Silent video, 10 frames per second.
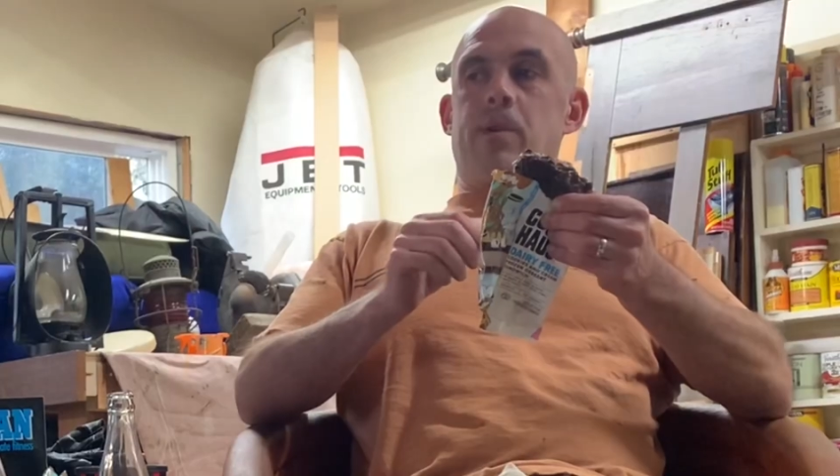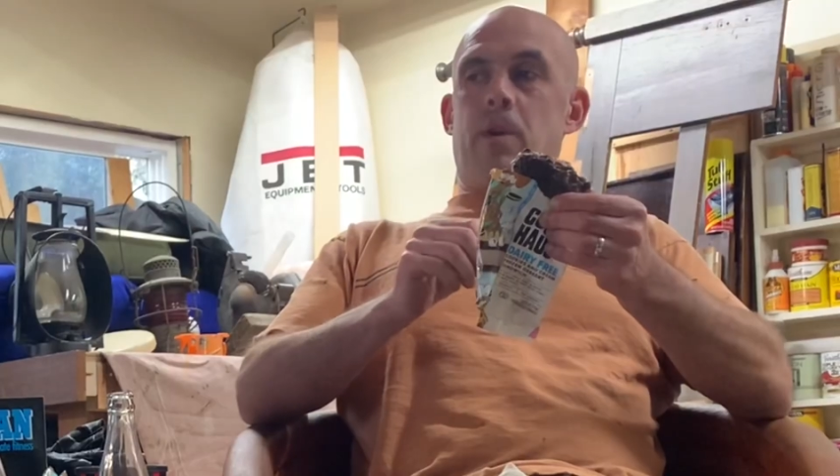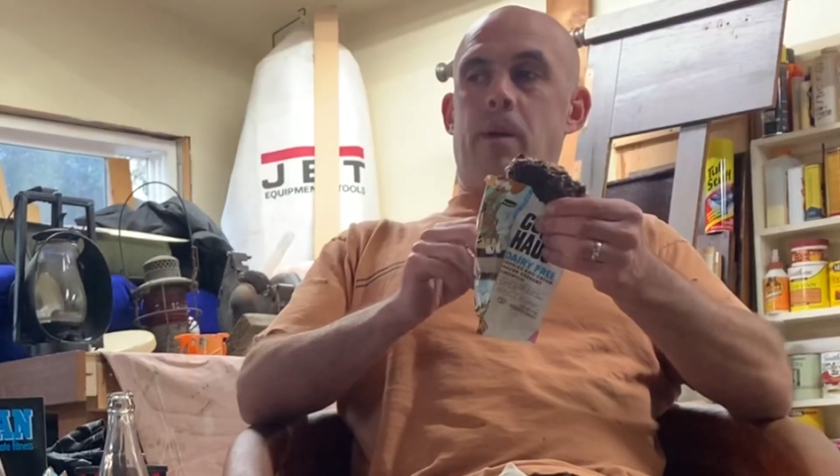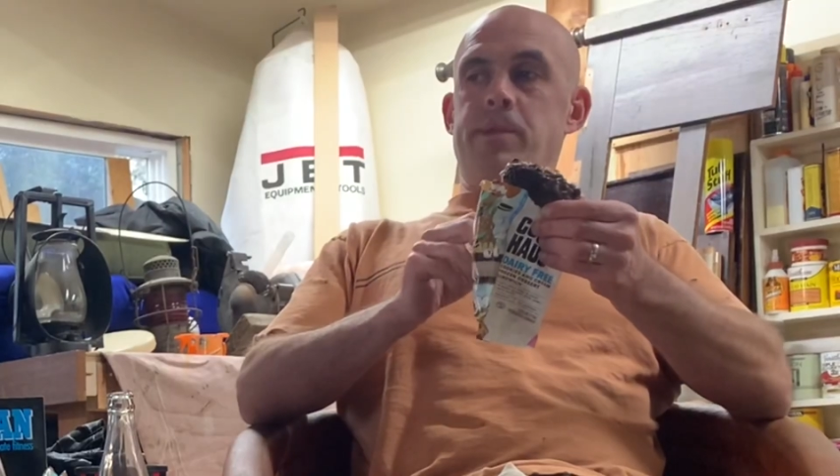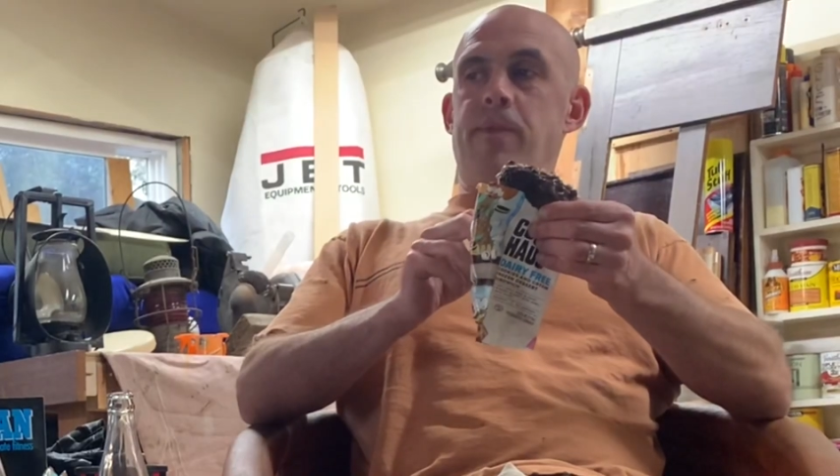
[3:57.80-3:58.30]

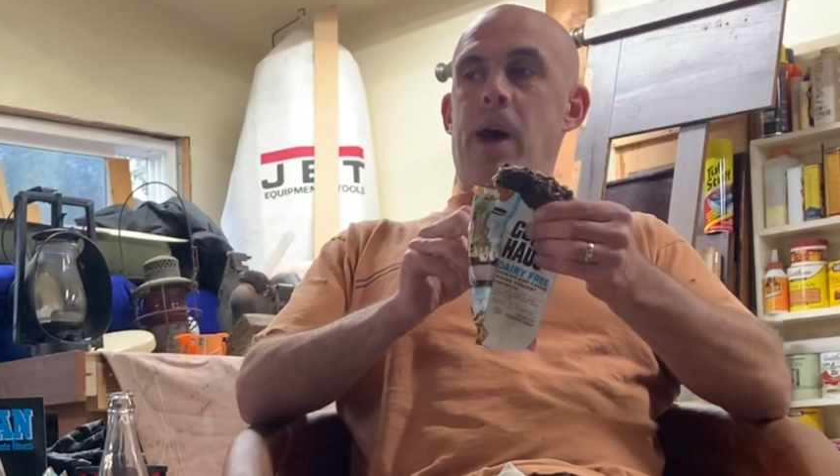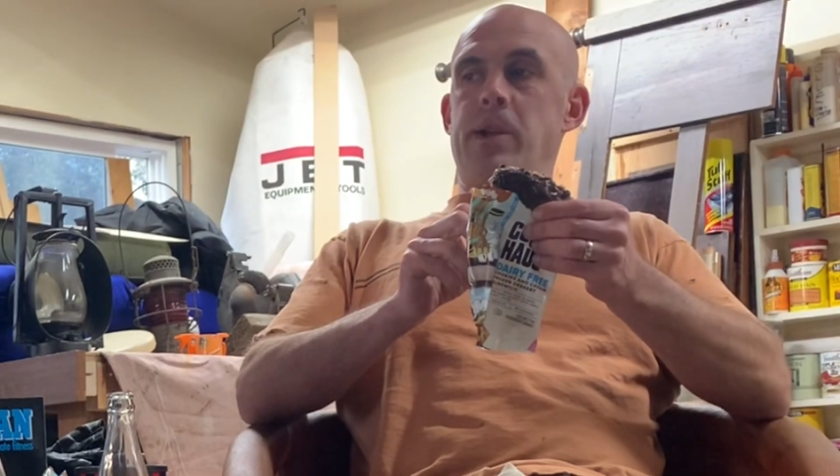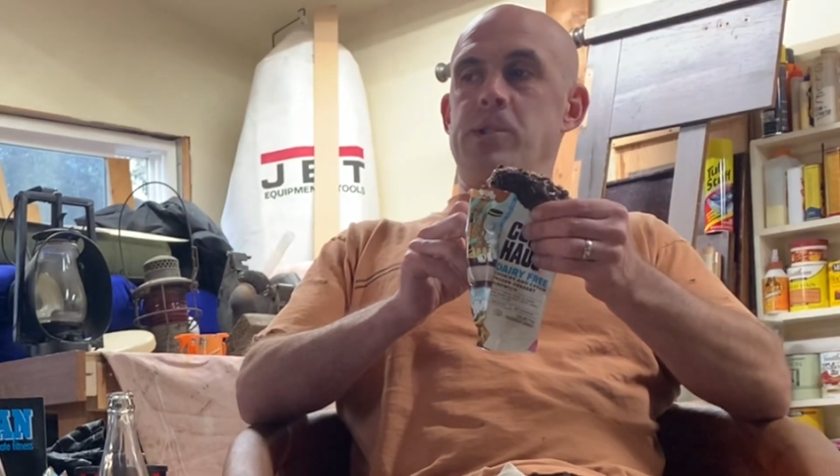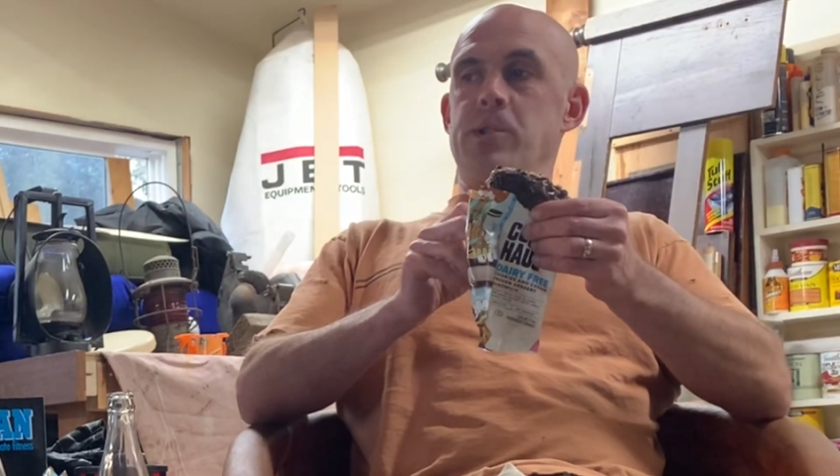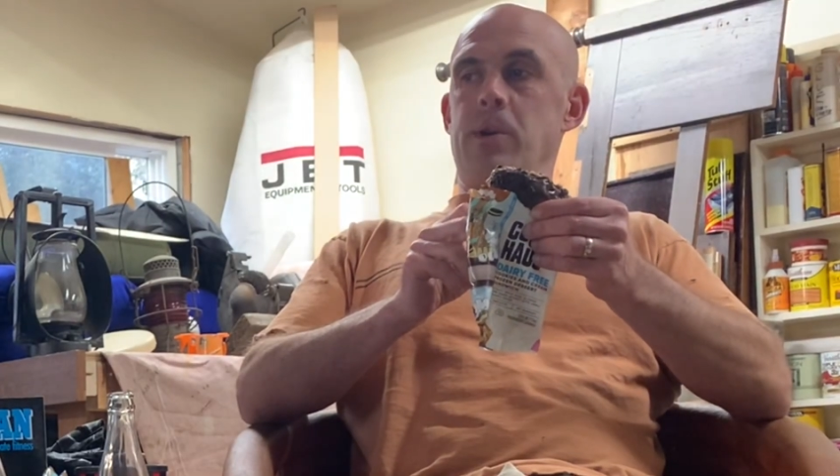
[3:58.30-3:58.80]
grams of added
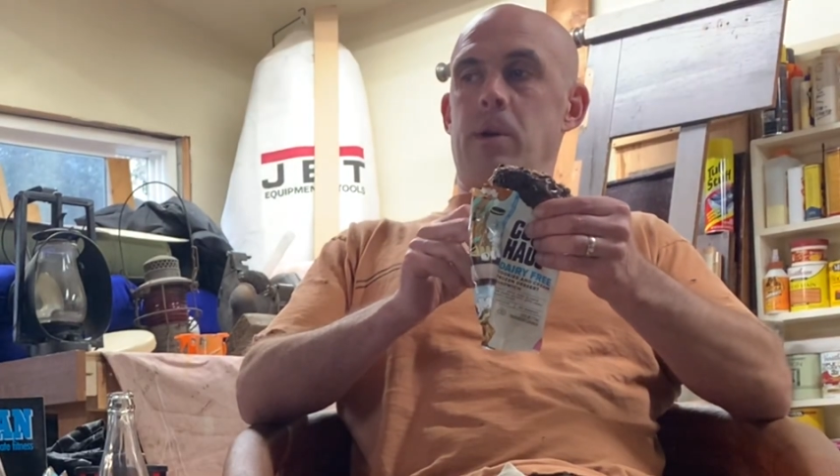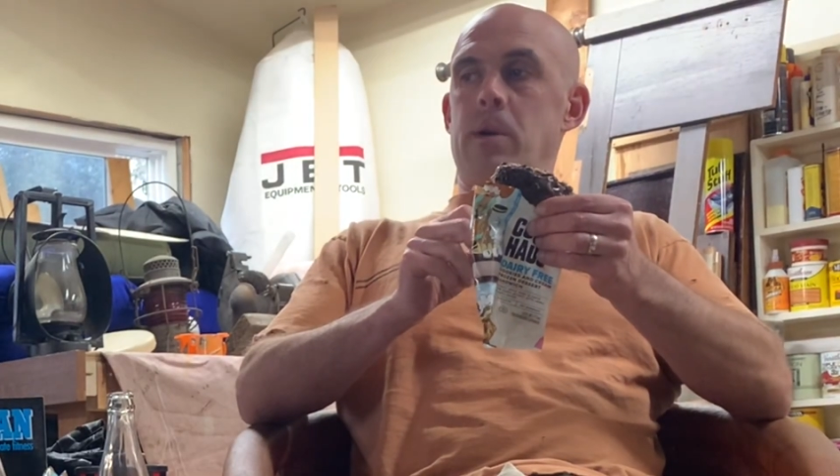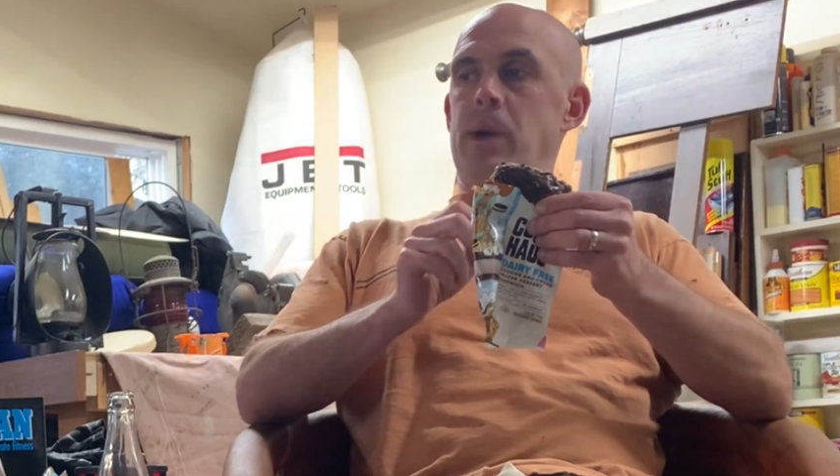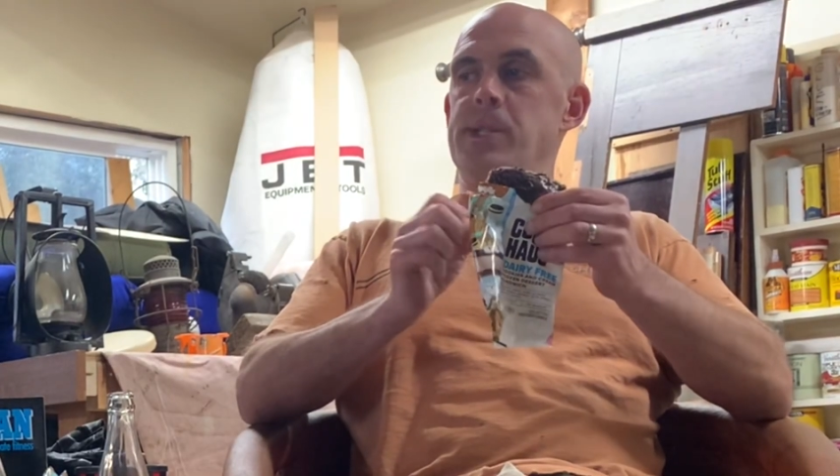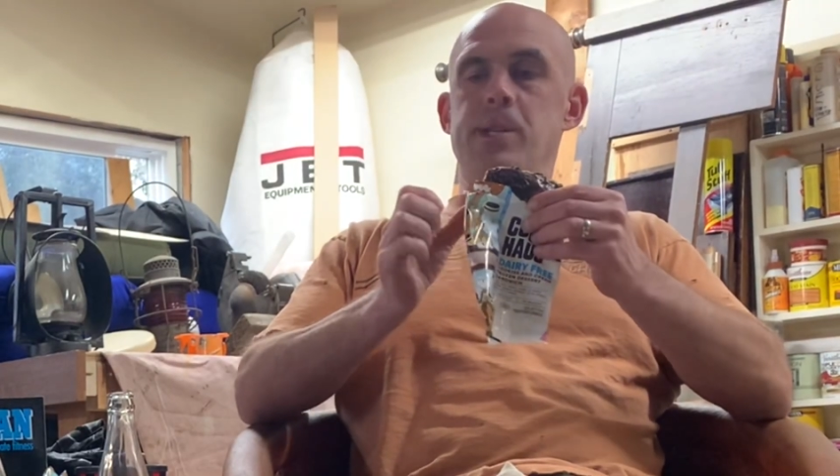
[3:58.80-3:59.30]
sugar. I
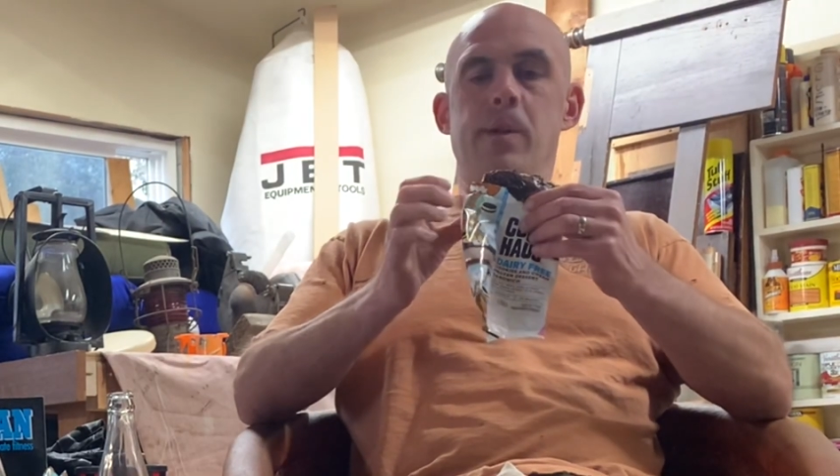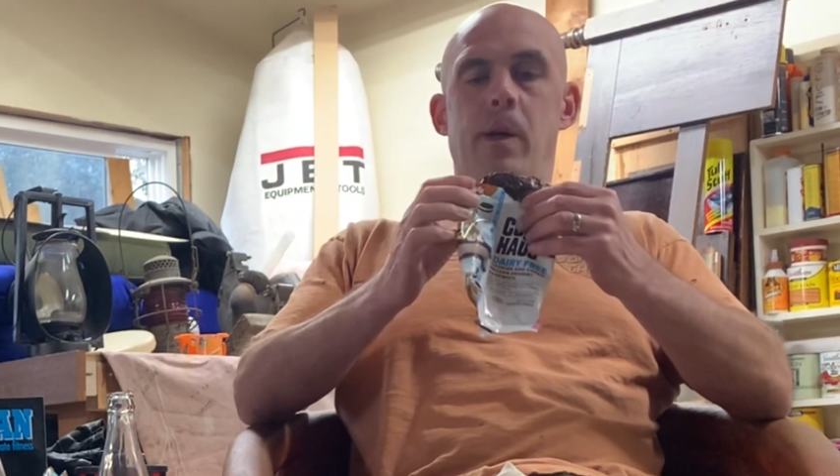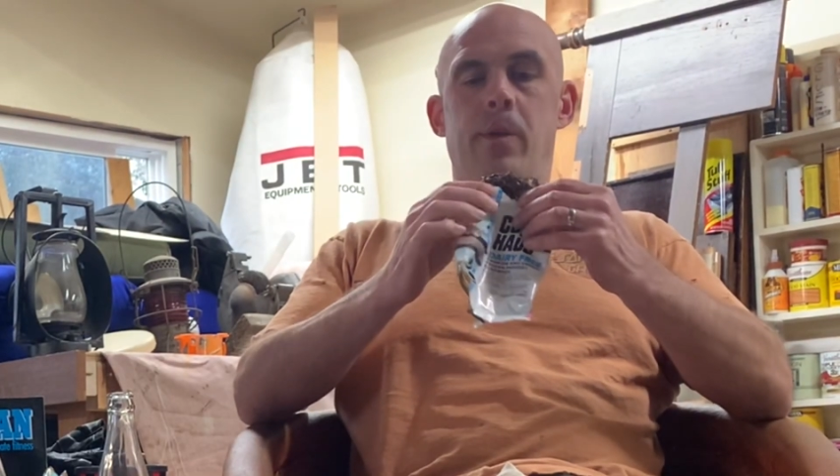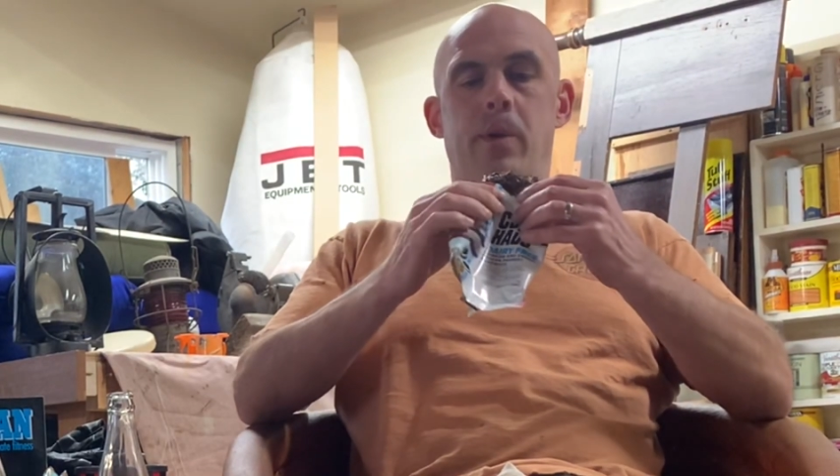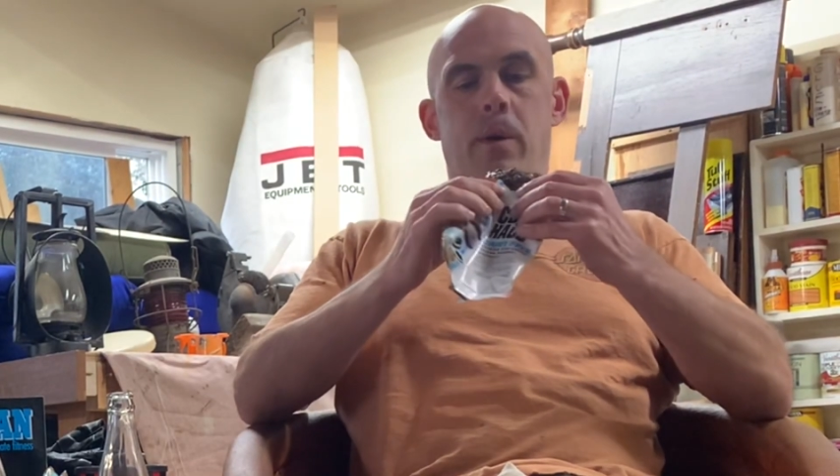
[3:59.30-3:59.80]
see that
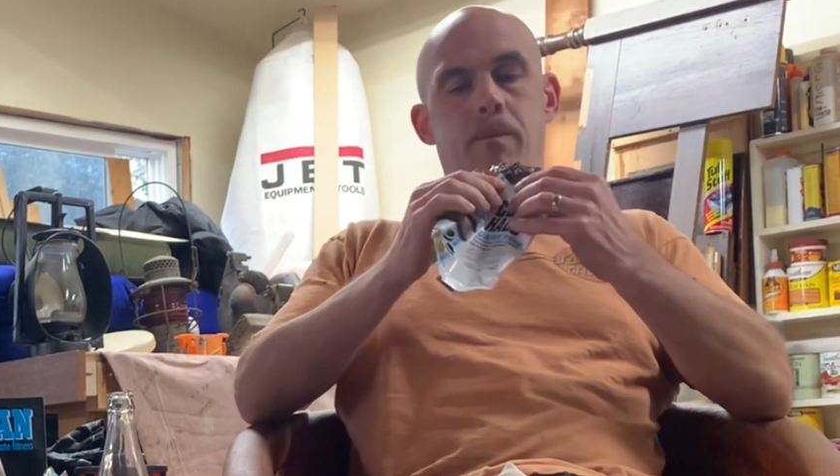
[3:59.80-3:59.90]
there.